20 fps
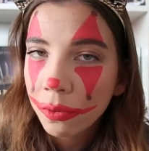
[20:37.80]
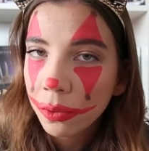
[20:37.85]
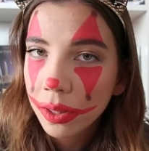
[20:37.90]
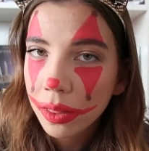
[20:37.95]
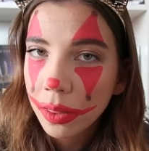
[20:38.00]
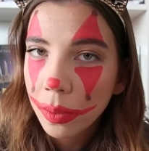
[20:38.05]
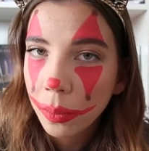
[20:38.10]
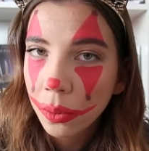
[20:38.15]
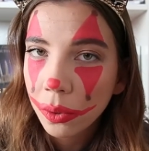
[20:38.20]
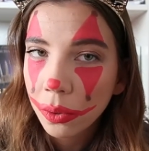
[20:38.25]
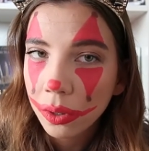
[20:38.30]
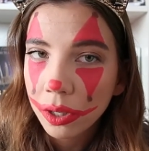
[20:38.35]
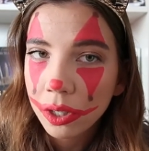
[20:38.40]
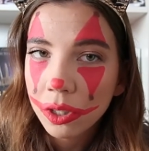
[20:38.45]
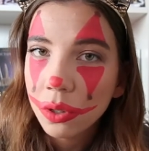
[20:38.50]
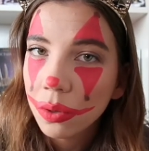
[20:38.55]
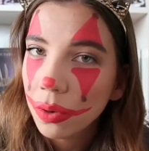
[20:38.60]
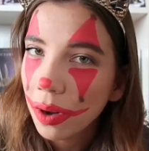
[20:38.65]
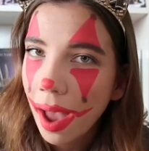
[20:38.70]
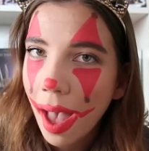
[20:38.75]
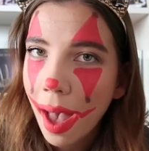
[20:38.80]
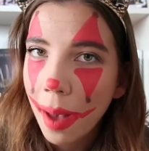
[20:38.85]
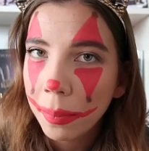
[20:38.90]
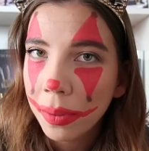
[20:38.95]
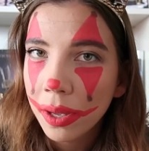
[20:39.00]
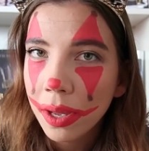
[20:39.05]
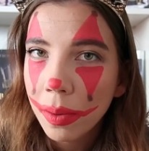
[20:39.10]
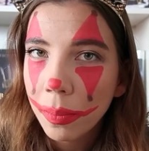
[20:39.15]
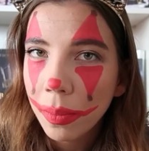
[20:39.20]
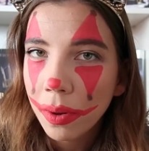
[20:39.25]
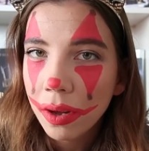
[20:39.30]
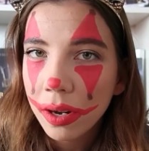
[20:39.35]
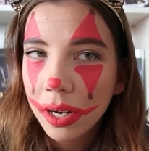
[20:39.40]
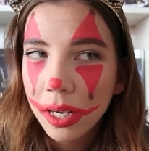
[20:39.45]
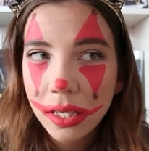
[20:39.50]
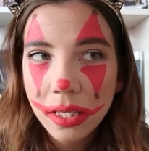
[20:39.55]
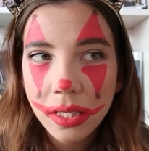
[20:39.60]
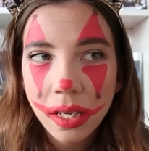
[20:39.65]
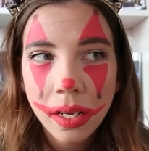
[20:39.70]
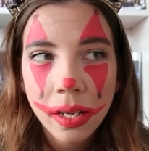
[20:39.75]
read the book and you are happy about
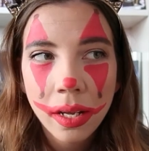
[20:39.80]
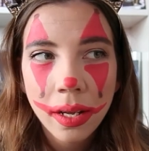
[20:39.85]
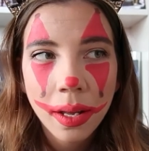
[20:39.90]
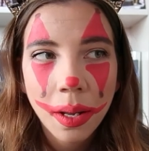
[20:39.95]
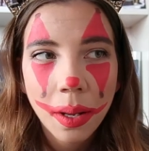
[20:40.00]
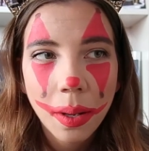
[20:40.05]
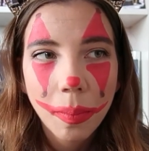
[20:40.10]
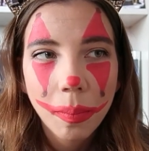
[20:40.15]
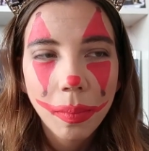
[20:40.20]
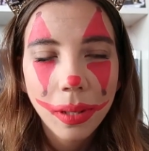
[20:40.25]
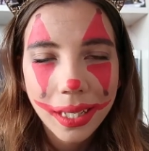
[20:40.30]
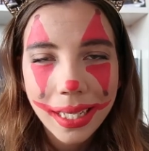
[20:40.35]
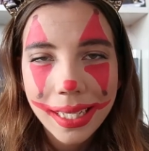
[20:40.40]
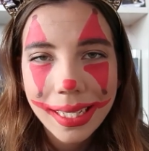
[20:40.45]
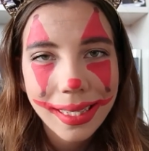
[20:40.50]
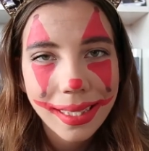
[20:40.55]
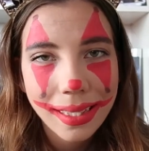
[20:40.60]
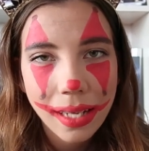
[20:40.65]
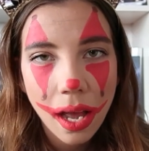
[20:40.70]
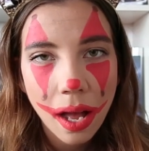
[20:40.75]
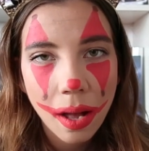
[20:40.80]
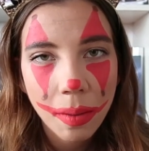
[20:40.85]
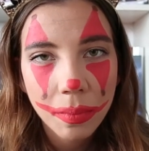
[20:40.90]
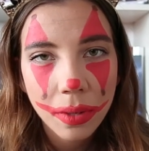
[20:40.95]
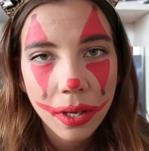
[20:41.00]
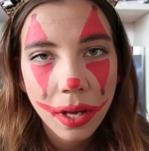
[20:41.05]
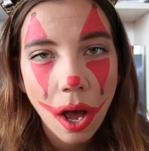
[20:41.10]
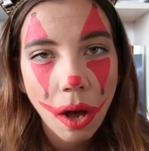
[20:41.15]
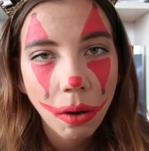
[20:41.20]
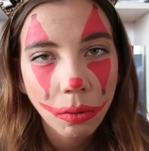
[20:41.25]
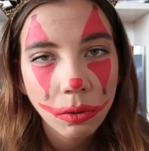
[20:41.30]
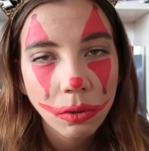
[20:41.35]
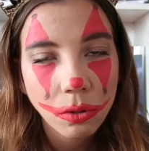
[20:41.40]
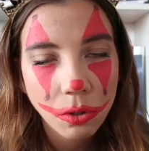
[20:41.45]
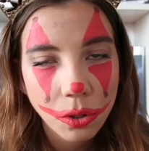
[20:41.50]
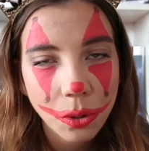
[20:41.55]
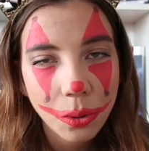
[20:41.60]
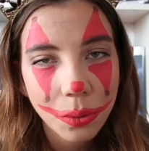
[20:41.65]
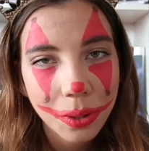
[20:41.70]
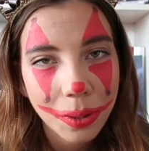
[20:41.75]
it, please tell me how you
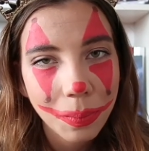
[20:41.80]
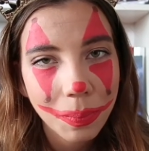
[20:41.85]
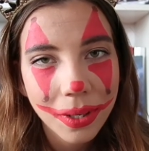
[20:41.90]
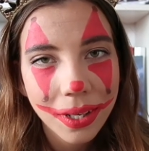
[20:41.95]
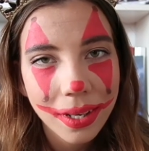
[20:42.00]
do it,